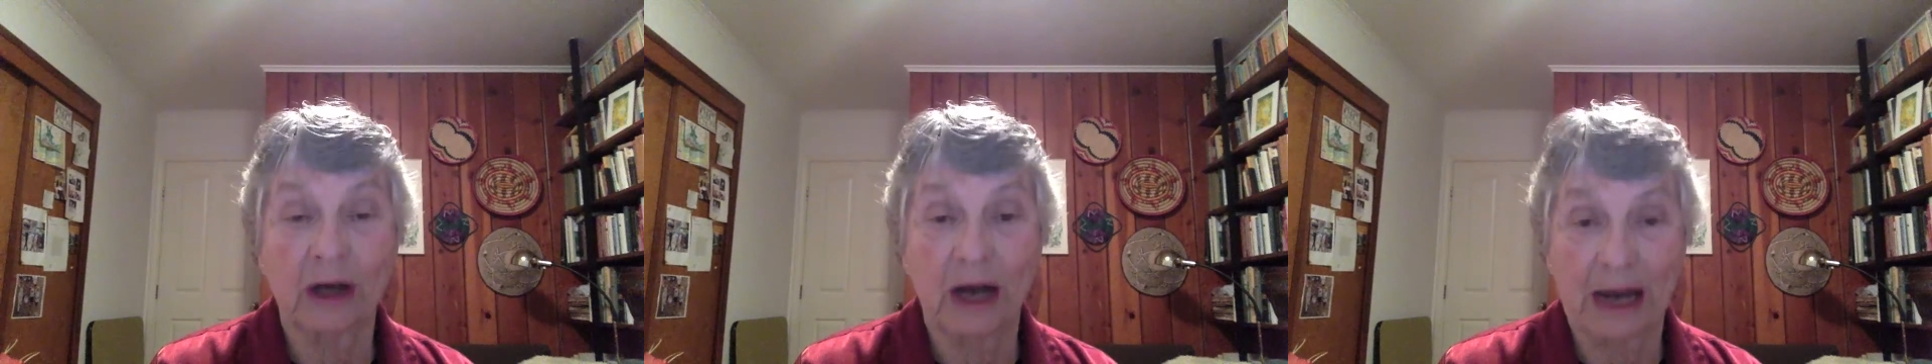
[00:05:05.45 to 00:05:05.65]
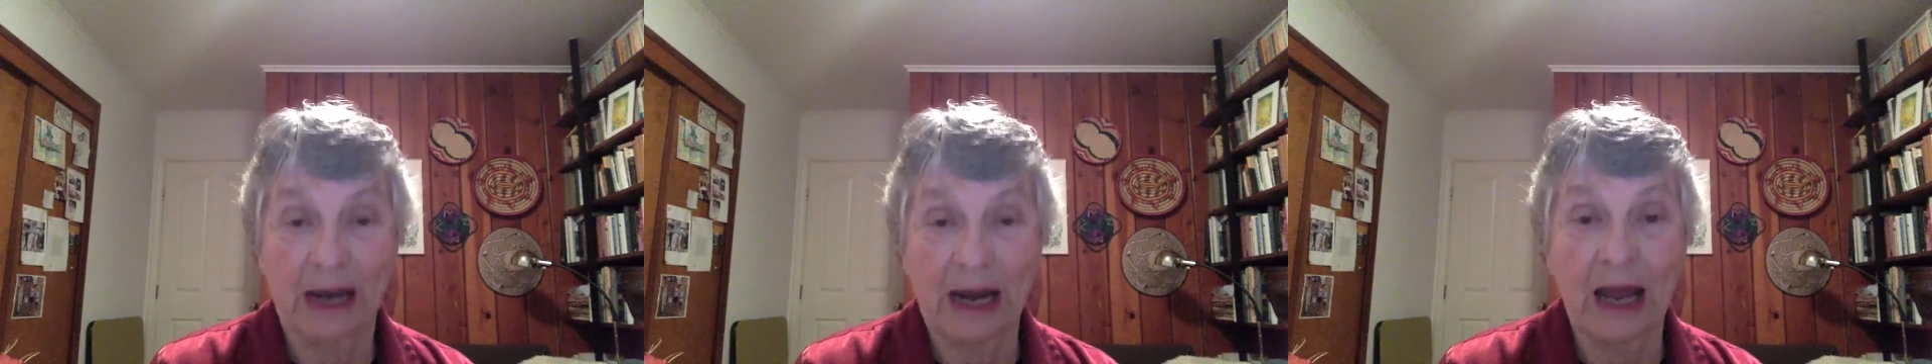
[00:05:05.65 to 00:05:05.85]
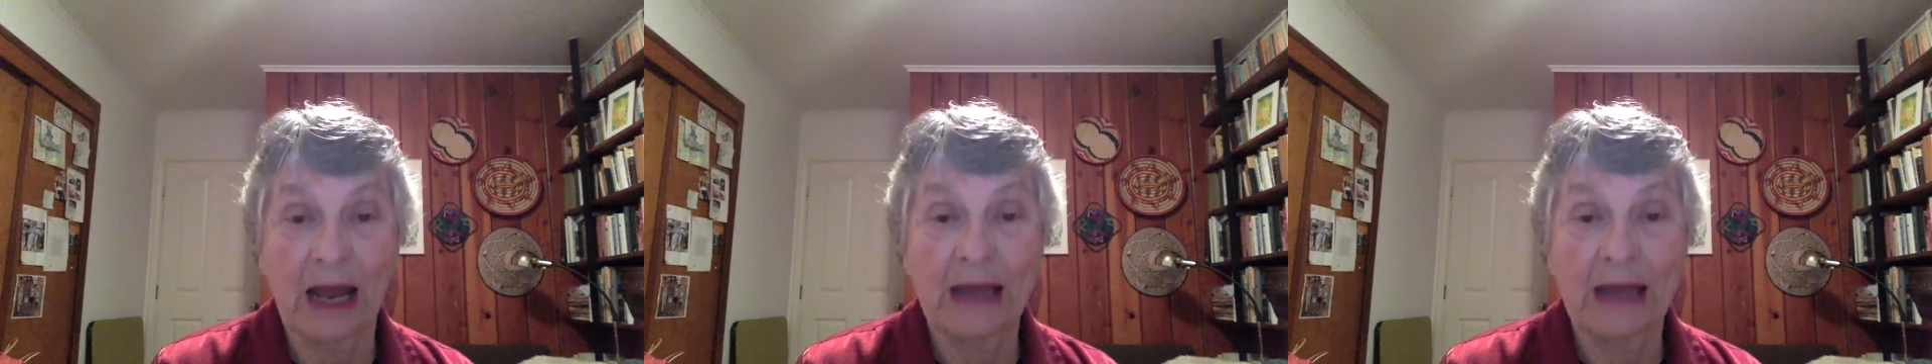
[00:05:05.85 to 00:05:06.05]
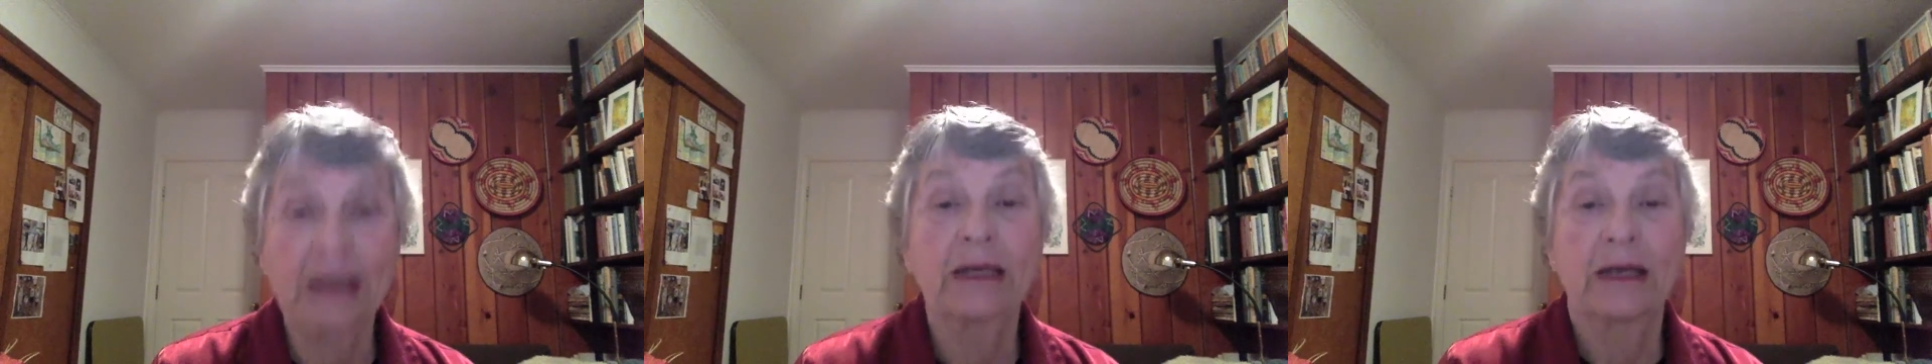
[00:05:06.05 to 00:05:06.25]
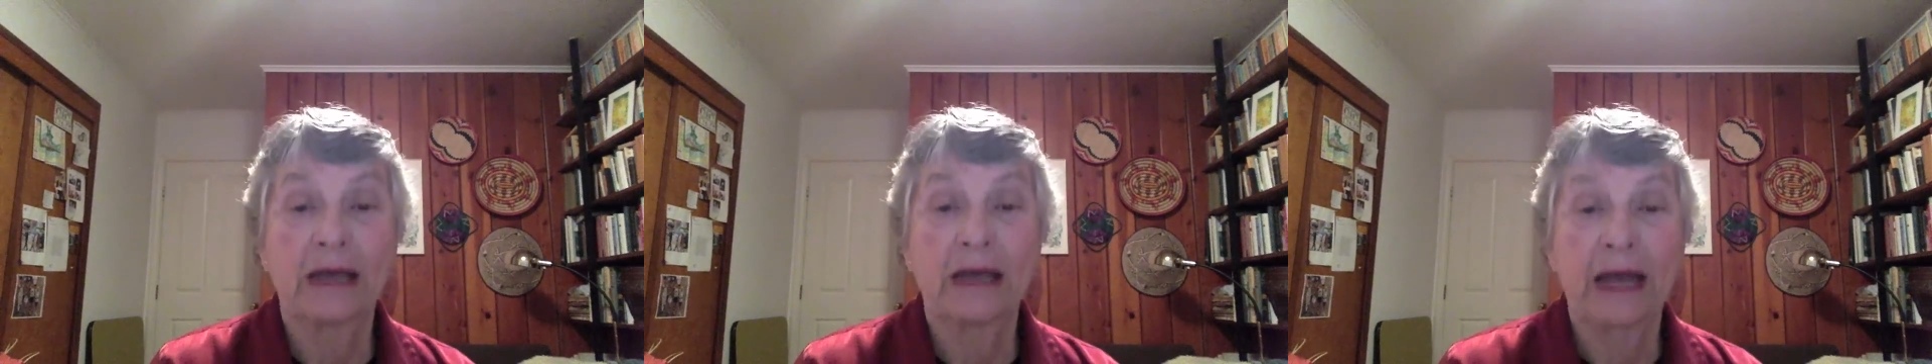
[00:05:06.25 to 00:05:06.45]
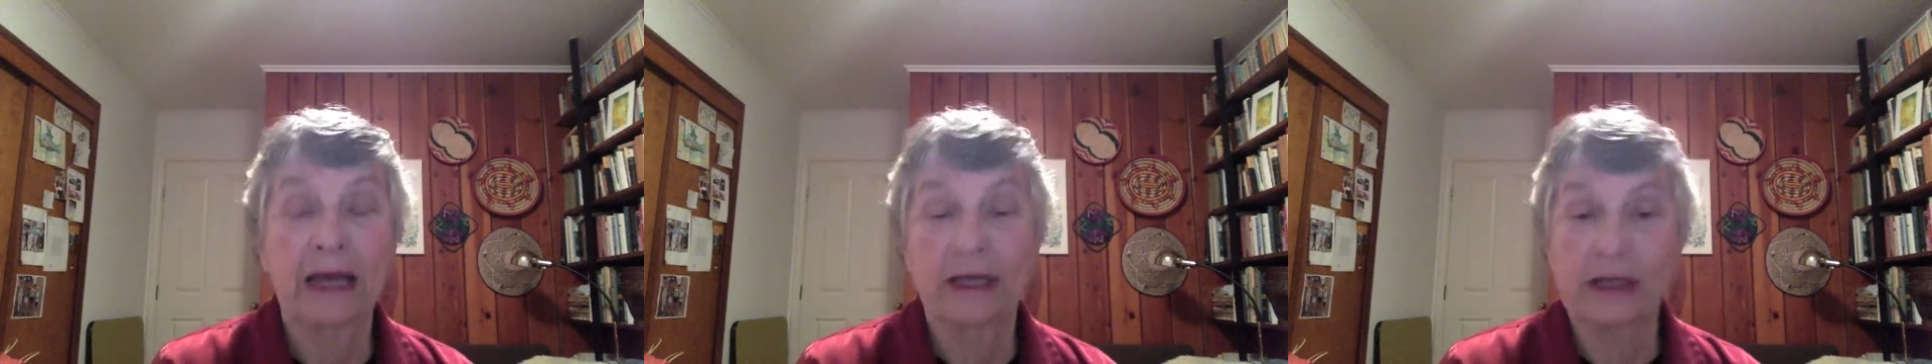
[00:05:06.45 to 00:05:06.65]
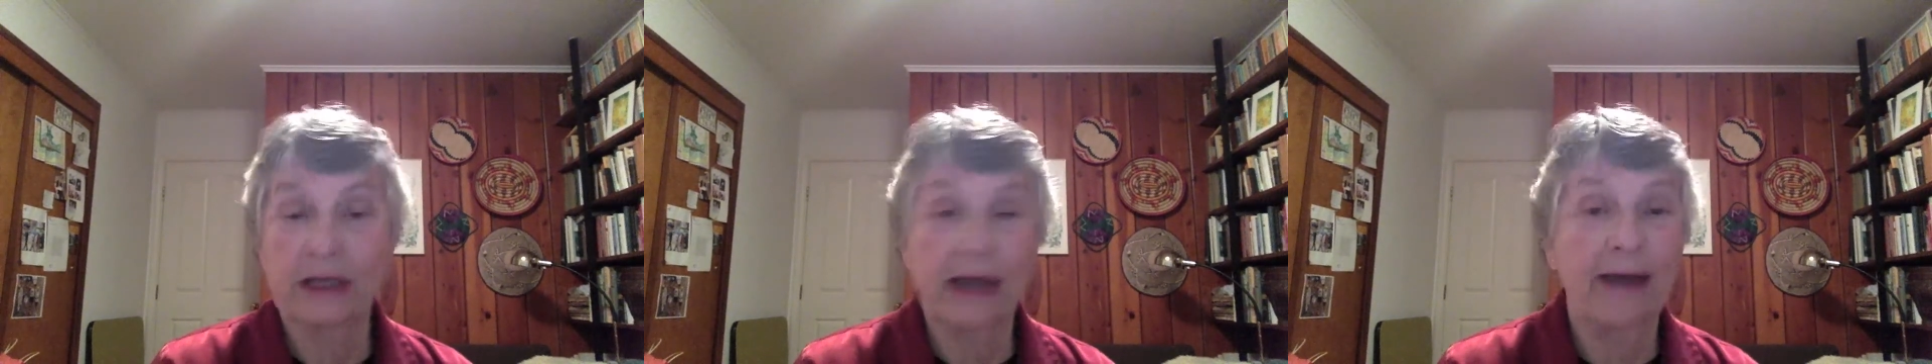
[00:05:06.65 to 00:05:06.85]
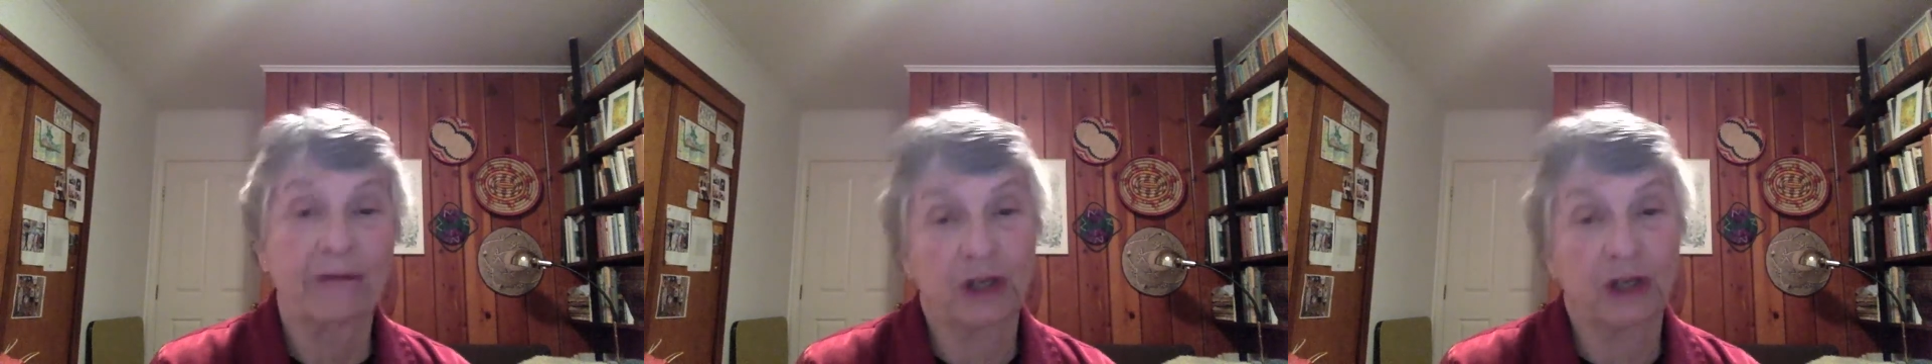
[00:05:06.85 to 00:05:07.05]
online and to
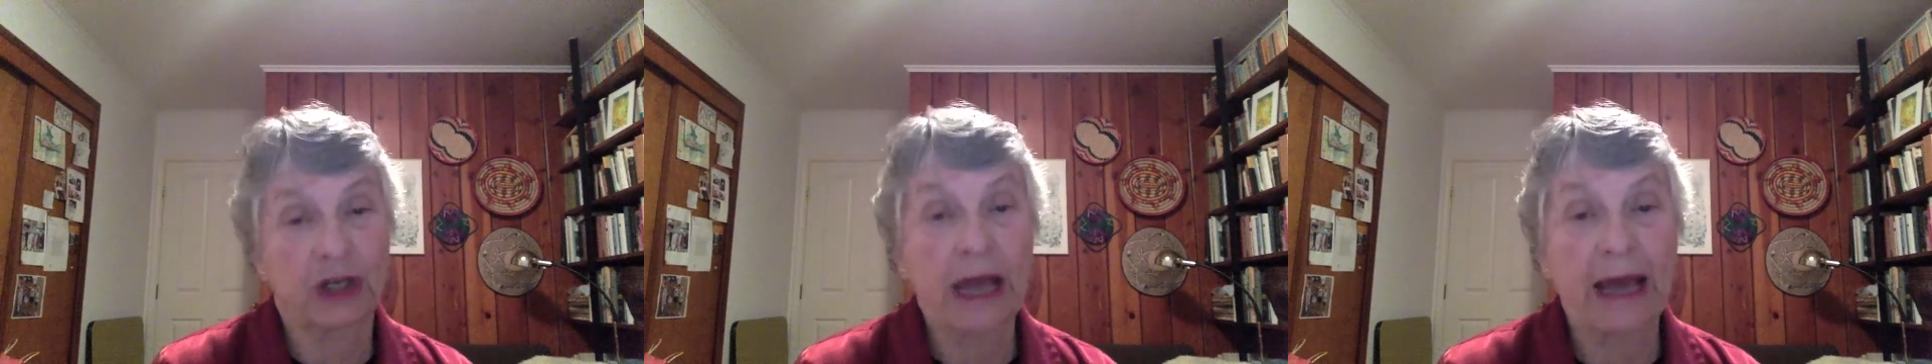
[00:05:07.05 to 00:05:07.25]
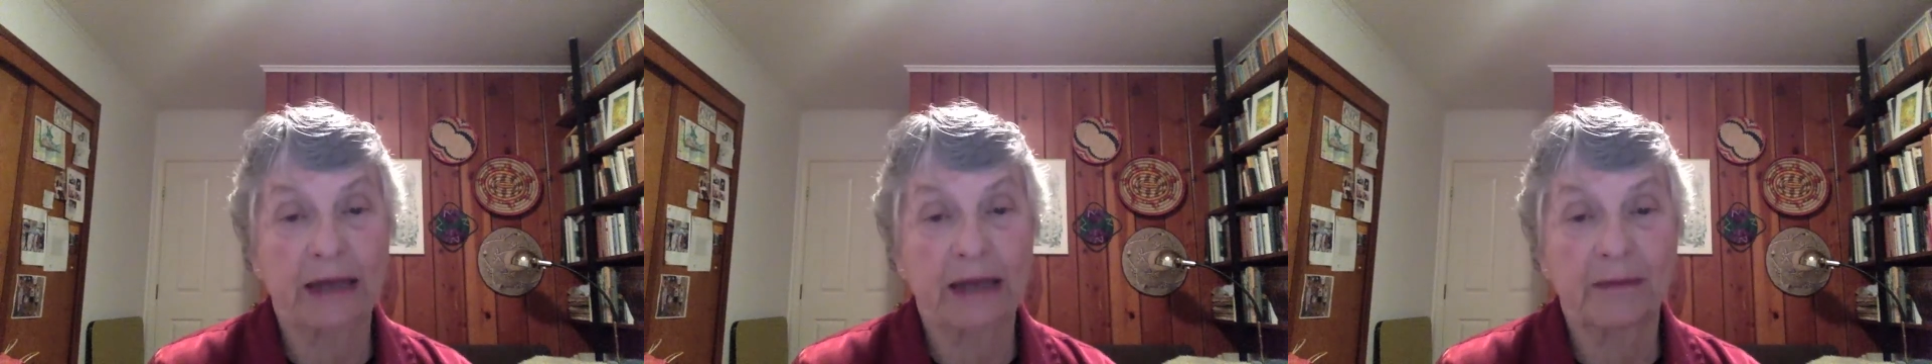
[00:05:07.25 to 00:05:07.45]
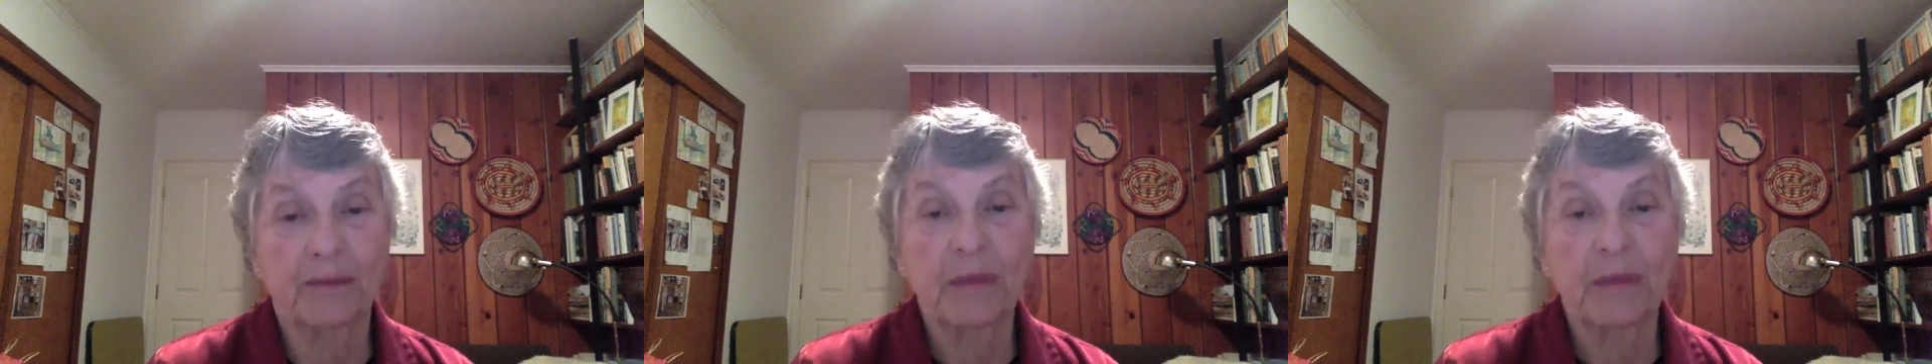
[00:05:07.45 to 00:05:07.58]
have a chat.